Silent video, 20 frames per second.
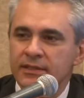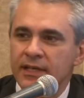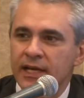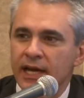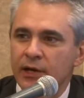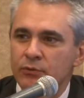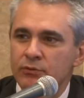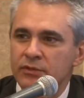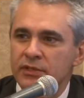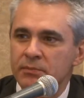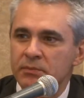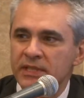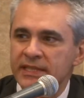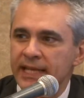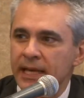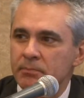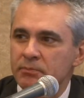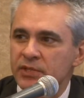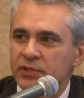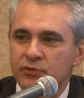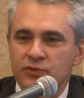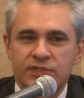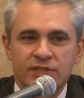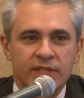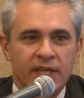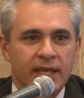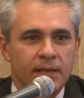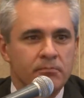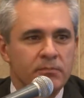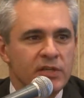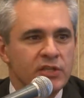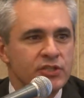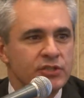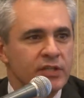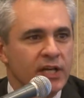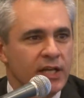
I would be tempted to say mission